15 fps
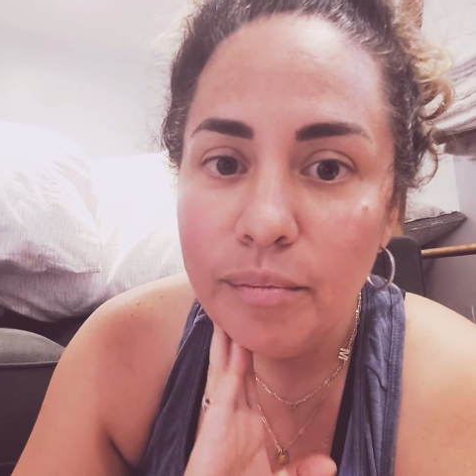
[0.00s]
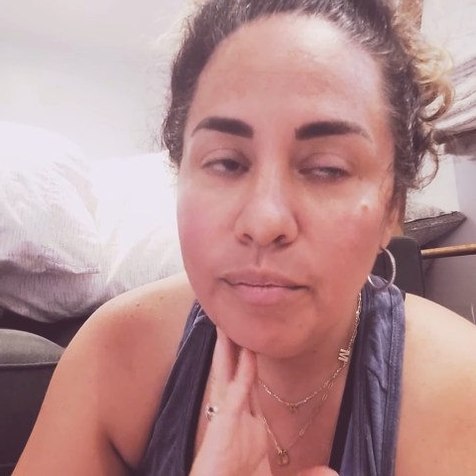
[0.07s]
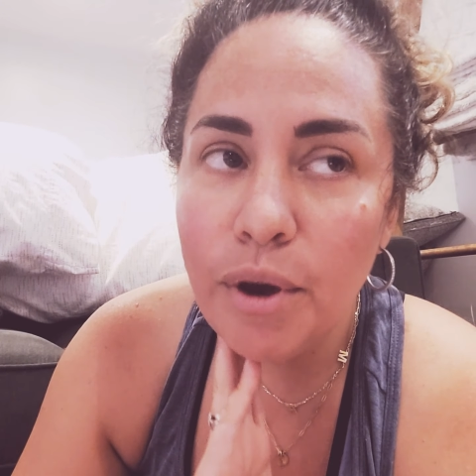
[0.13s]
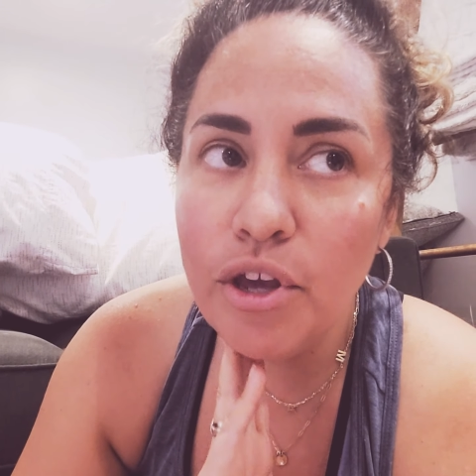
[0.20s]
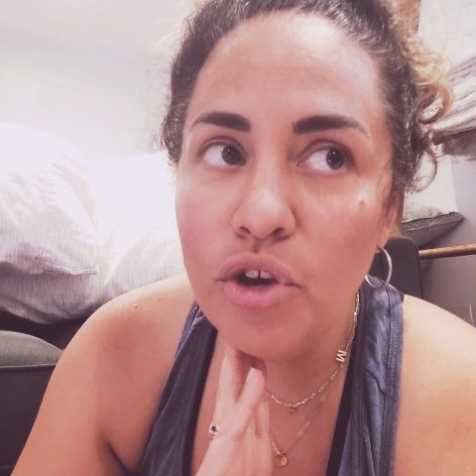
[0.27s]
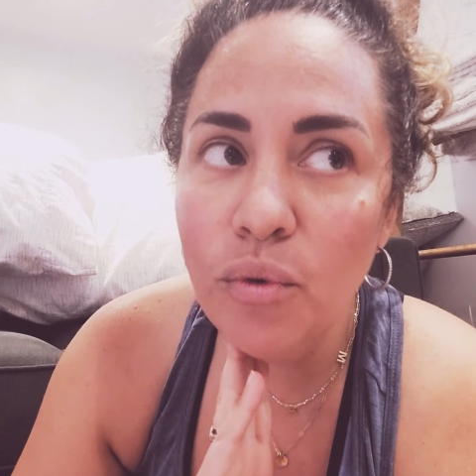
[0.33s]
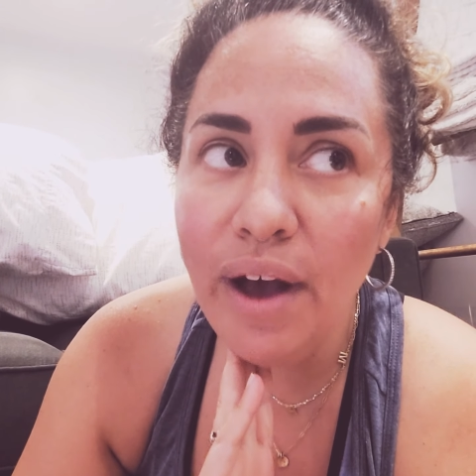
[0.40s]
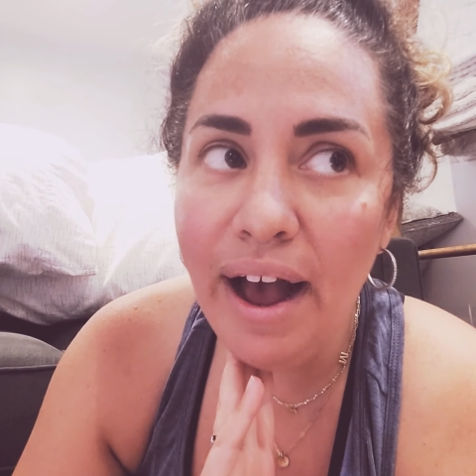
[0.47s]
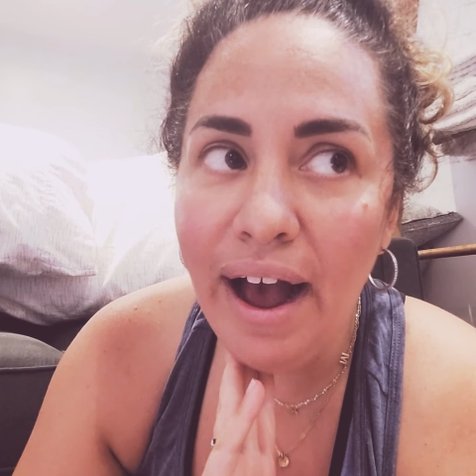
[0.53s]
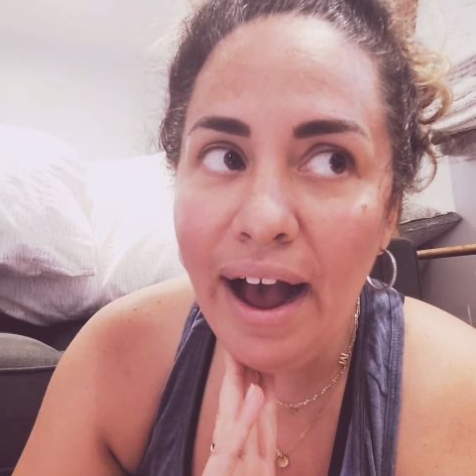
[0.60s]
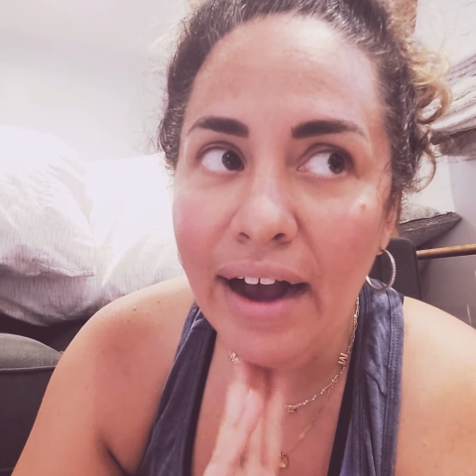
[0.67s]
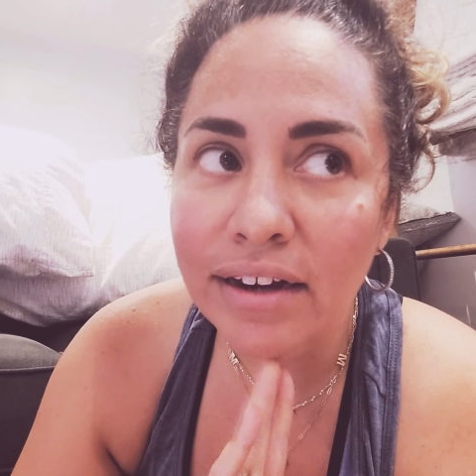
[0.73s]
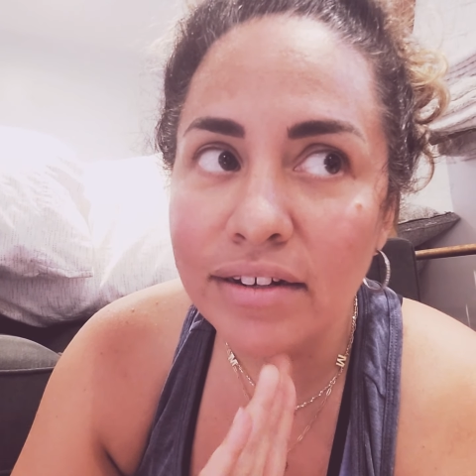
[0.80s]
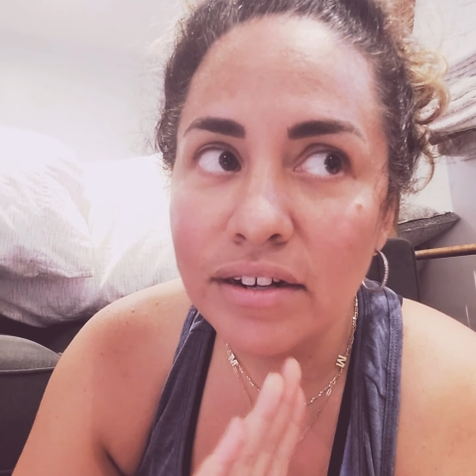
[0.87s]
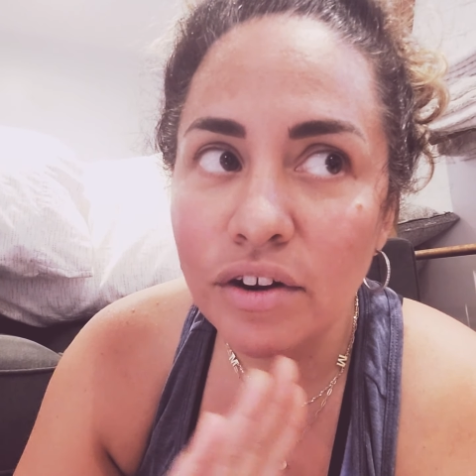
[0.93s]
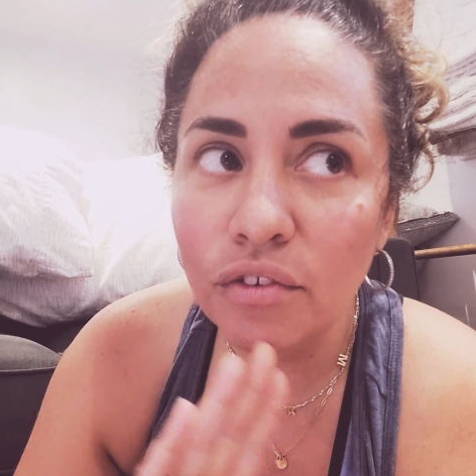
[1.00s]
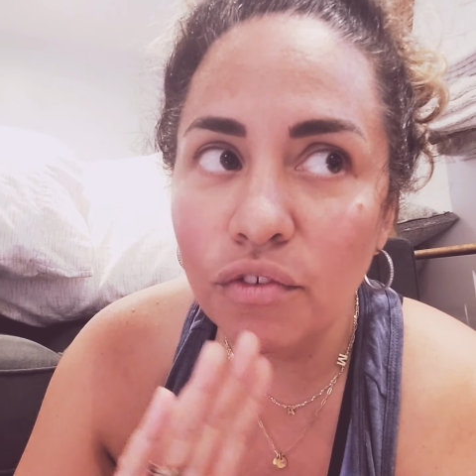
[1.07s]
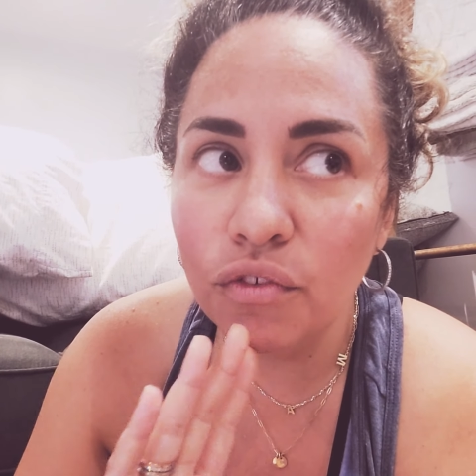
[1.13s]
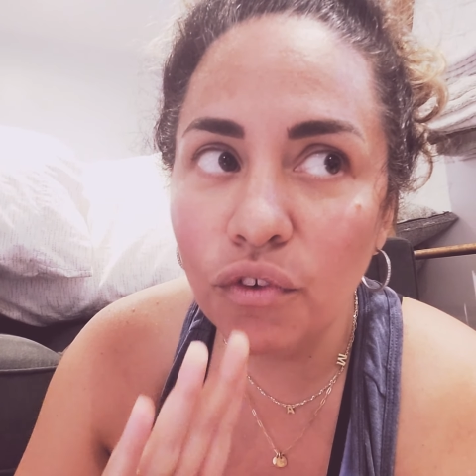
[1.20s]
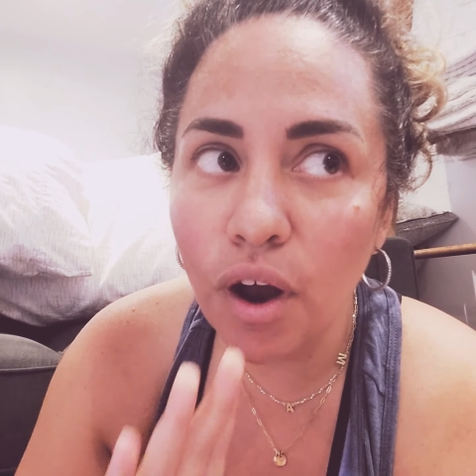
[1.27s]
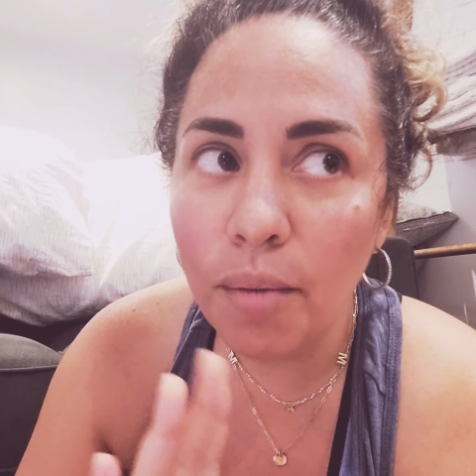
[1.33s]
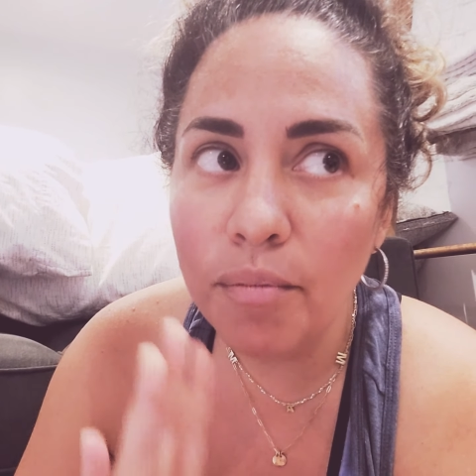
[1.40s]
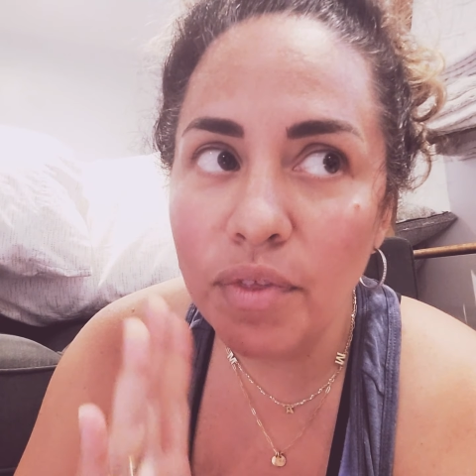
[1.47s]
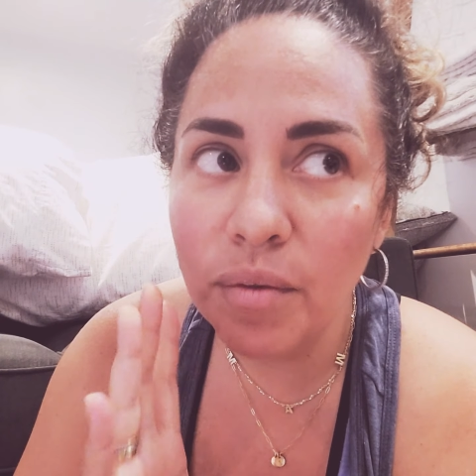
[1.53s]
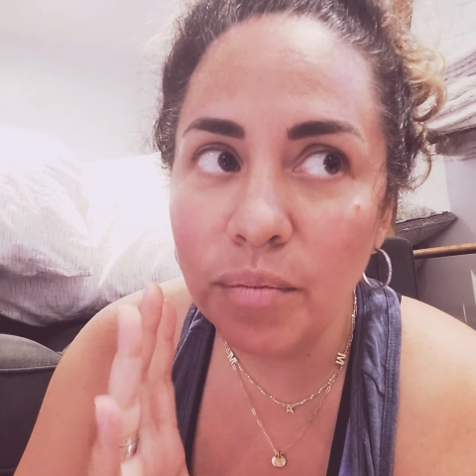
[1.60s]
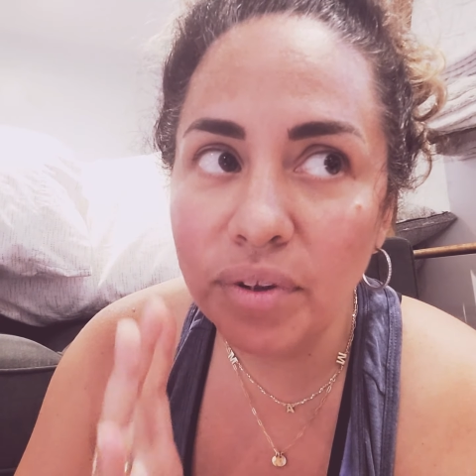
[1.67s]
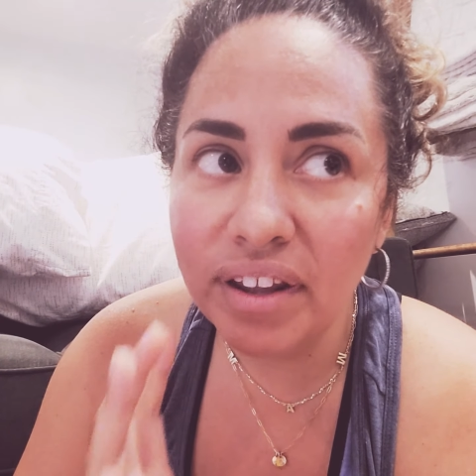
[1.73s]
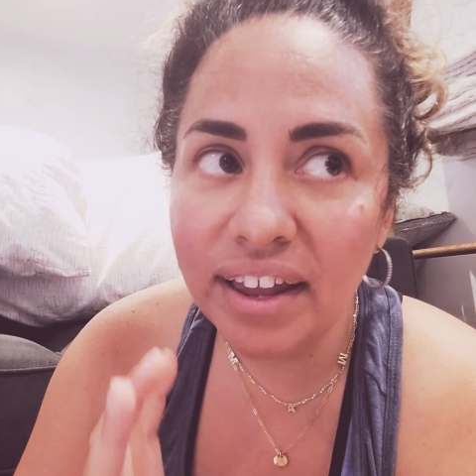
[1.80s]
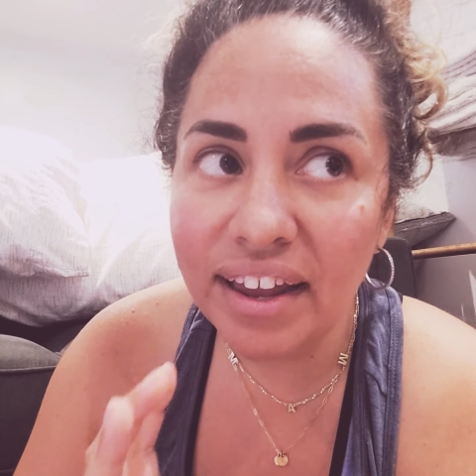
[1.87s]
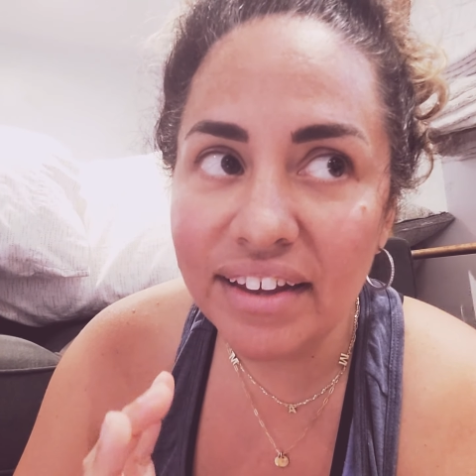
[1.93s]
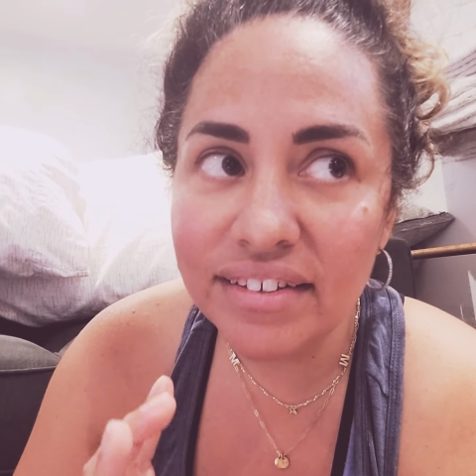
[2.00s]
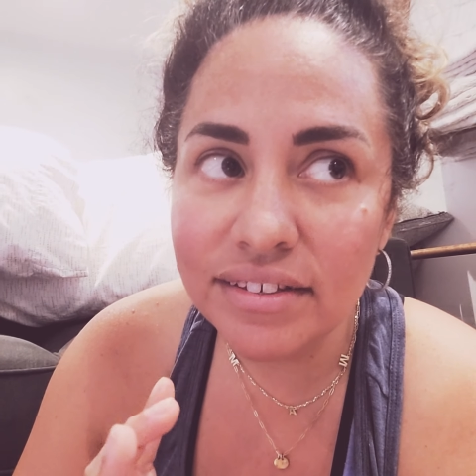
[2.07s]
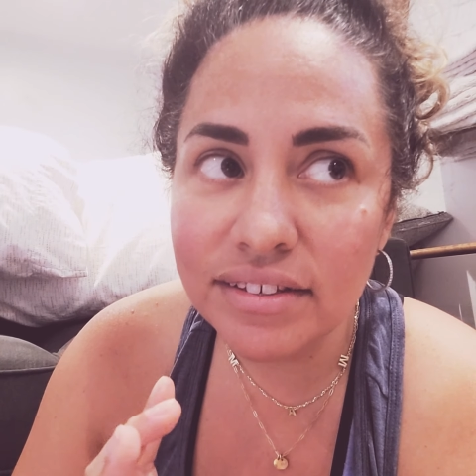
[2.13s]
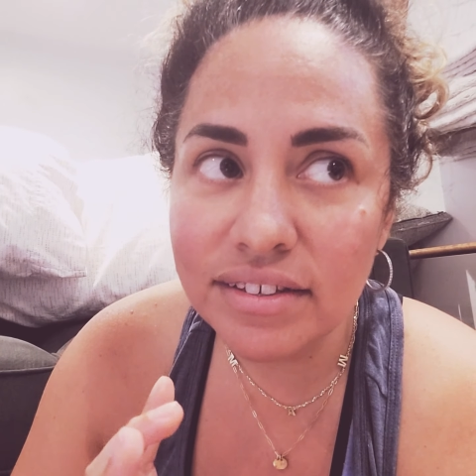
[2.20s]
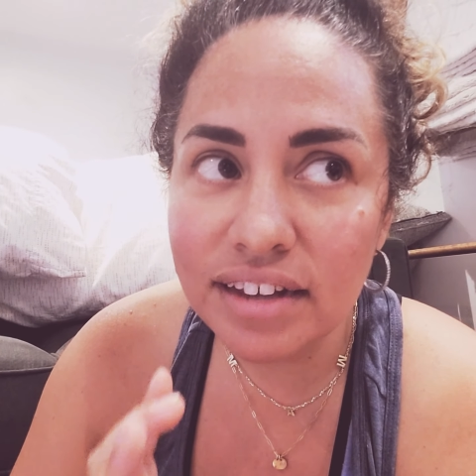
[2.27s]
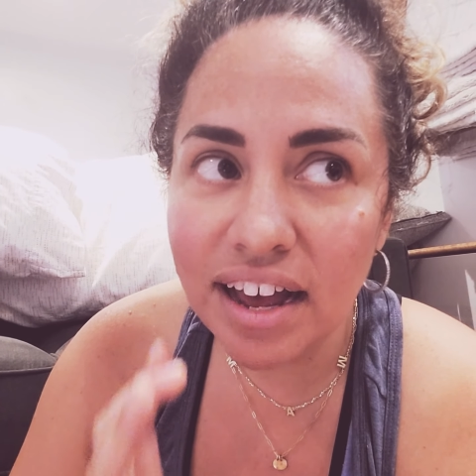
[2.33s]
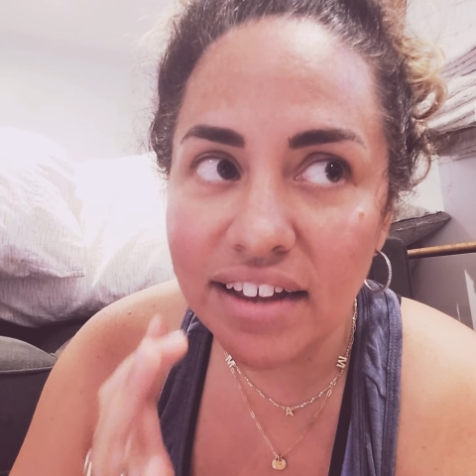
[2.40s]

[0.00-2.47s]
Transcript: but you act from the place